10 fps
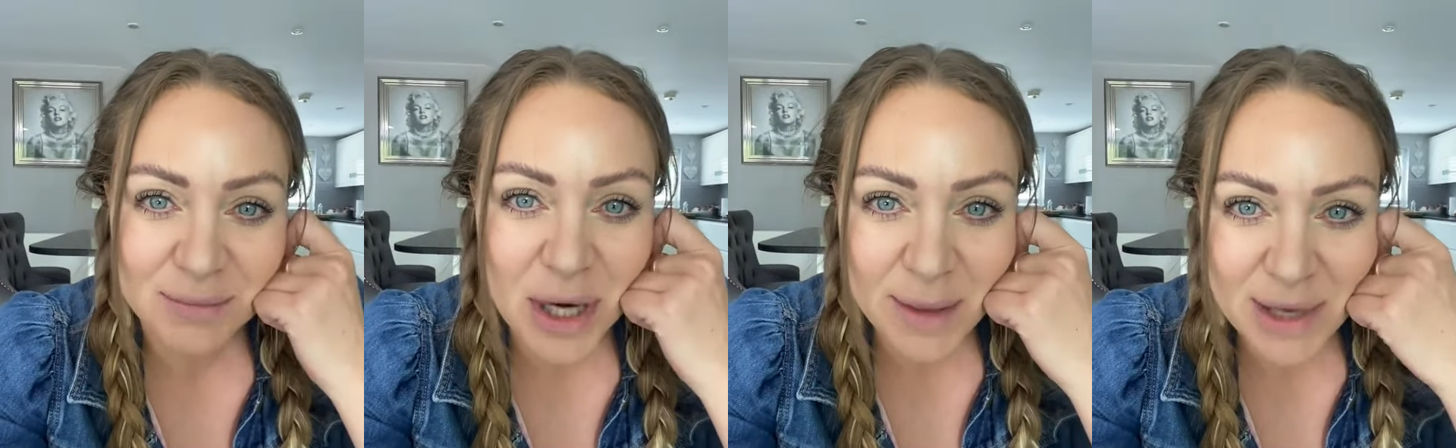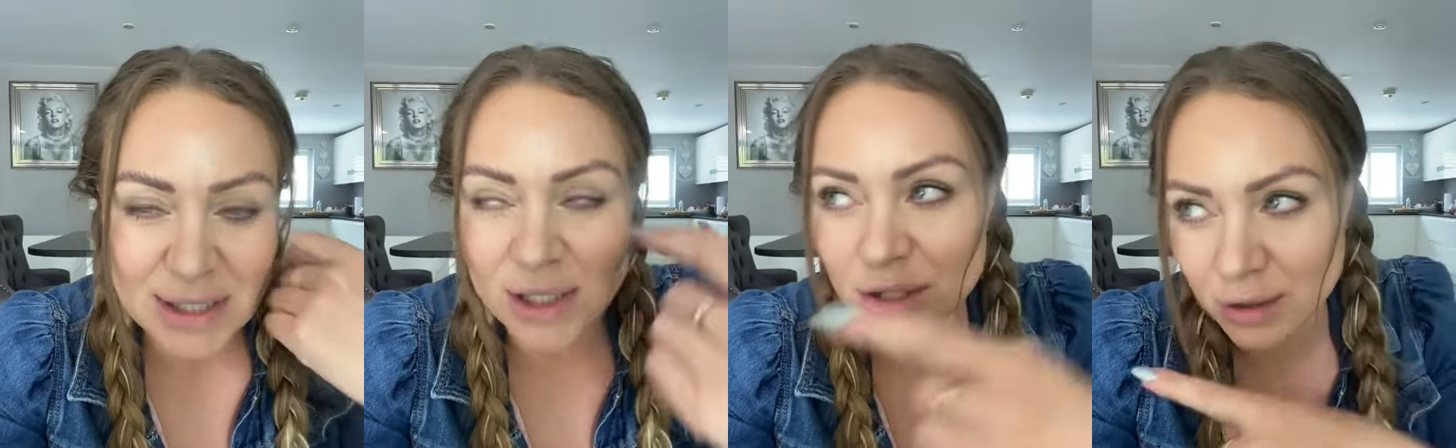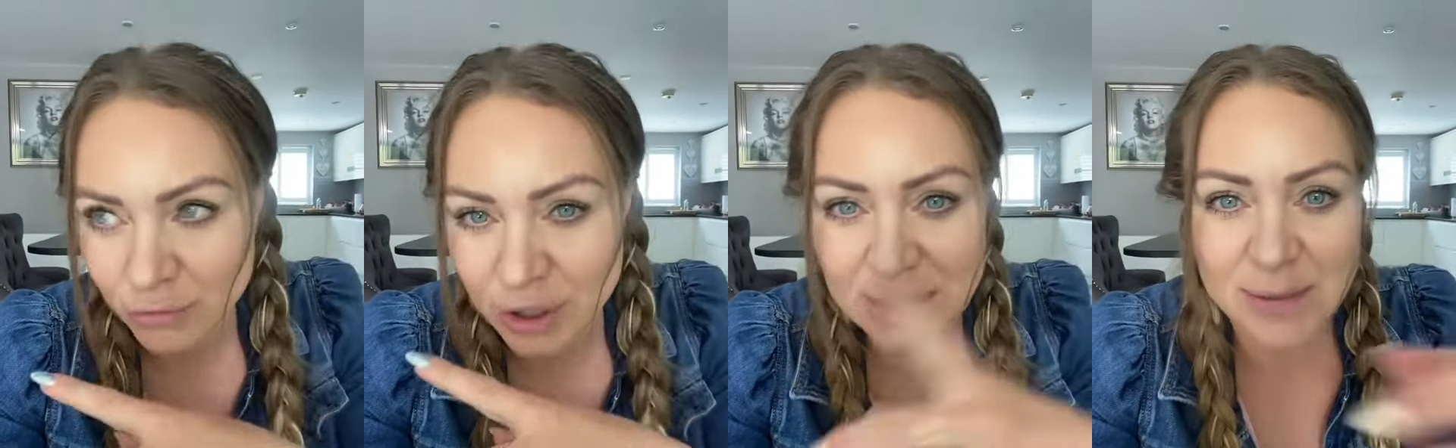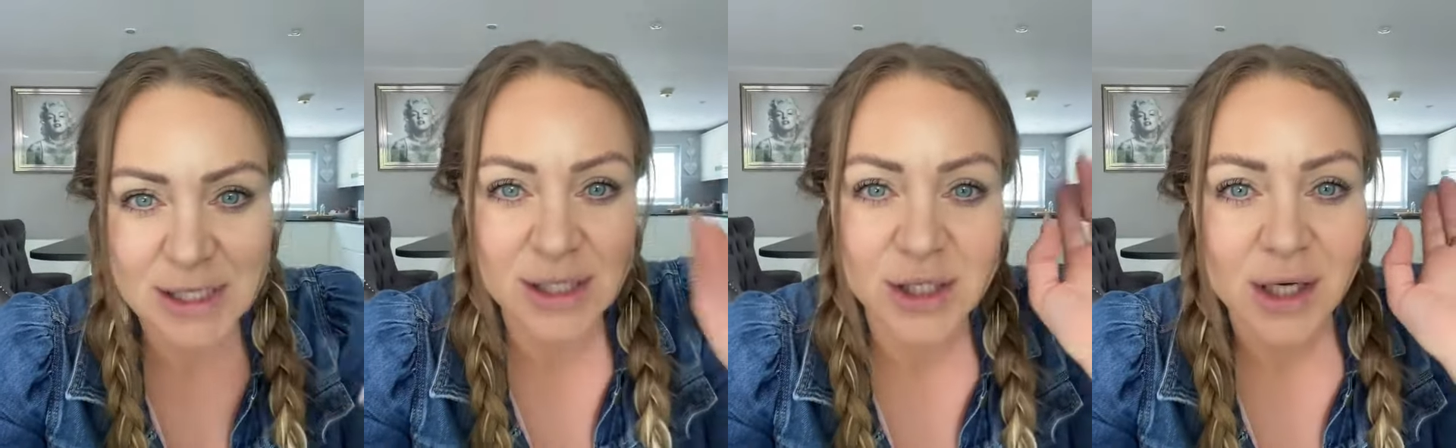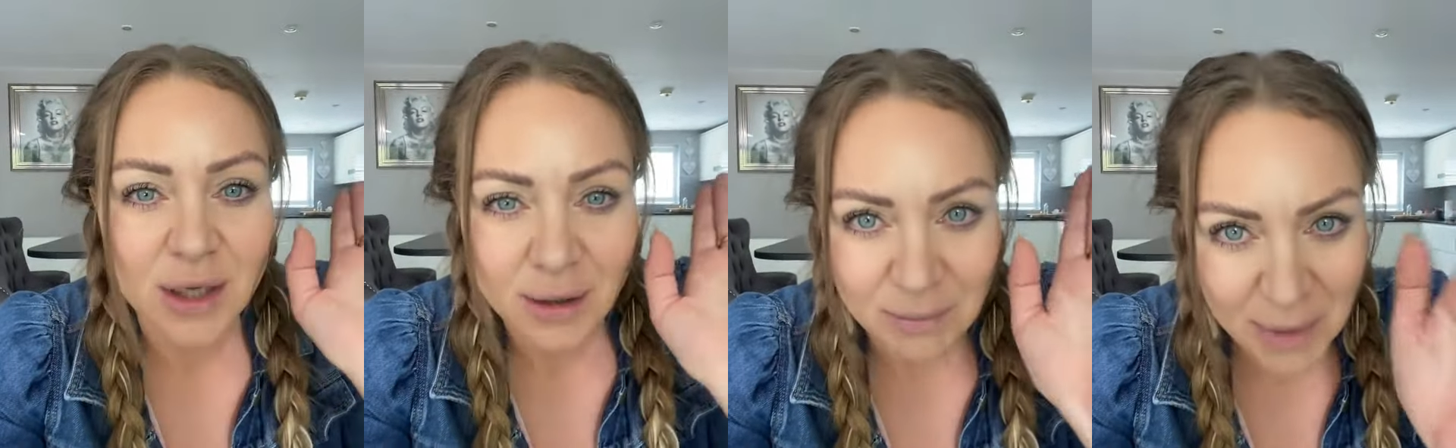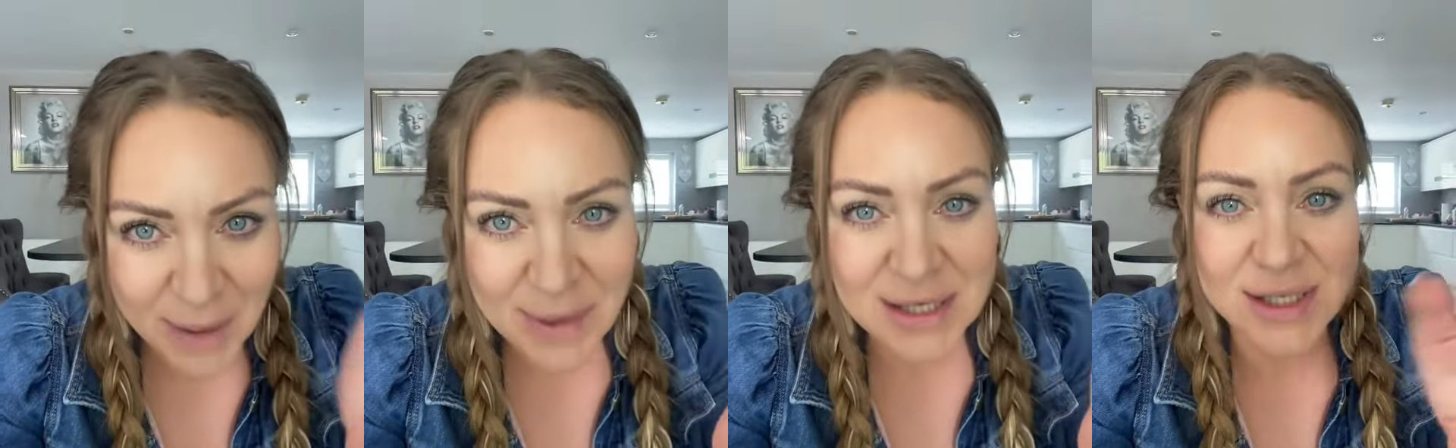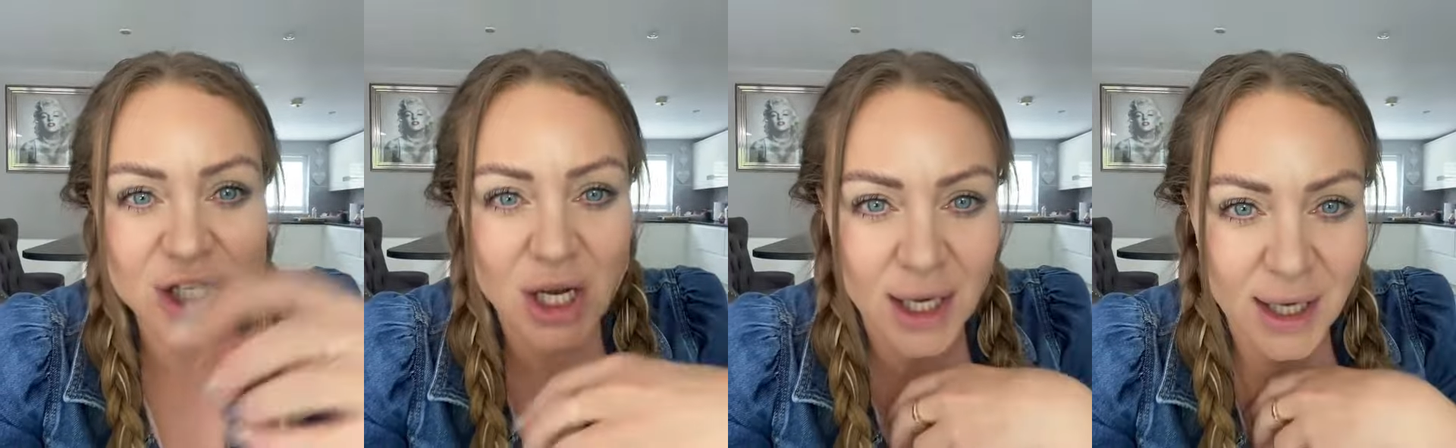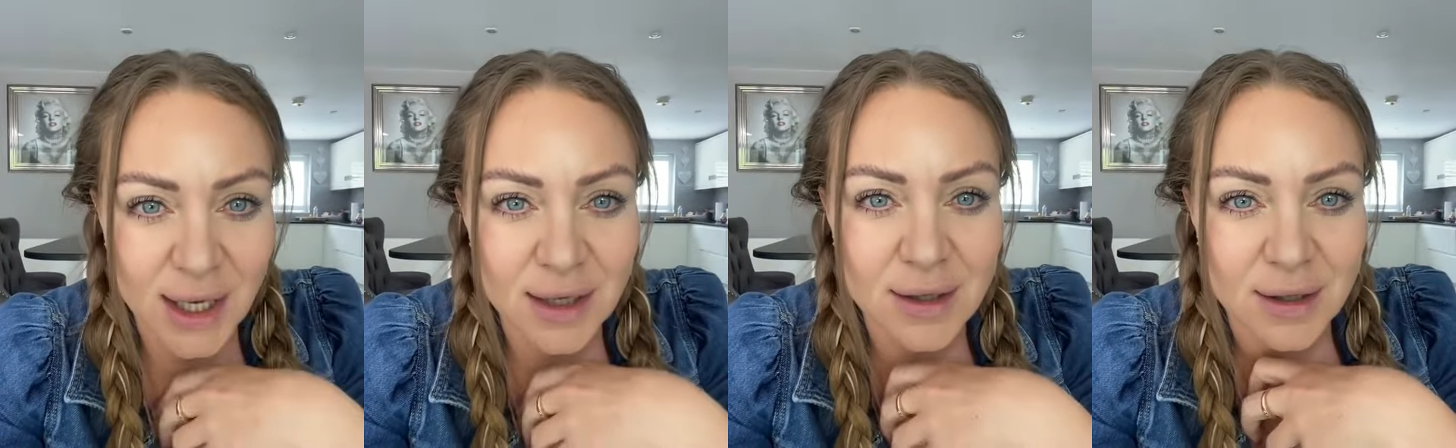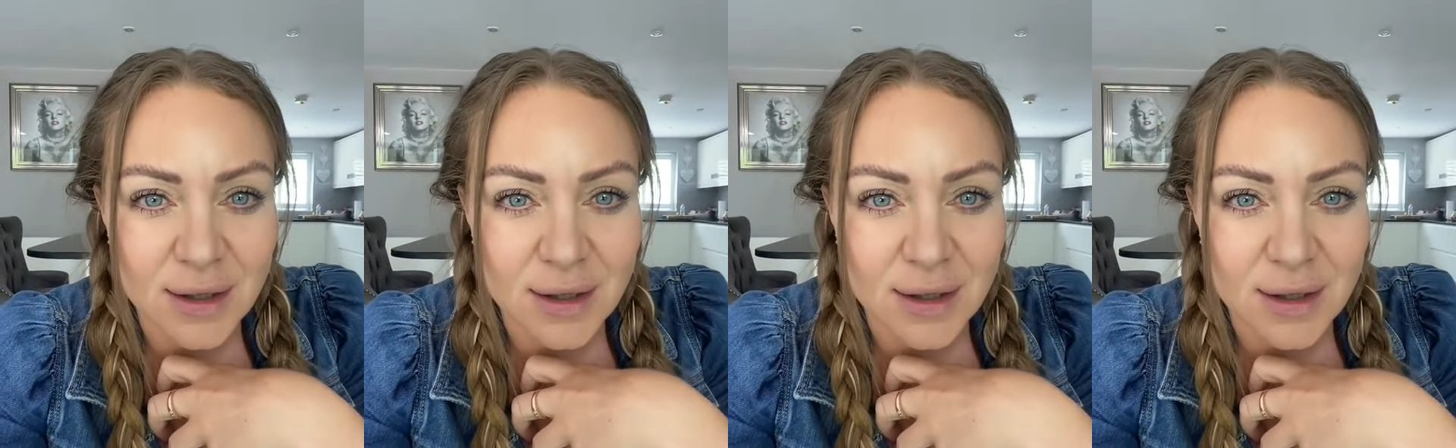My message, Rocky's message. My message here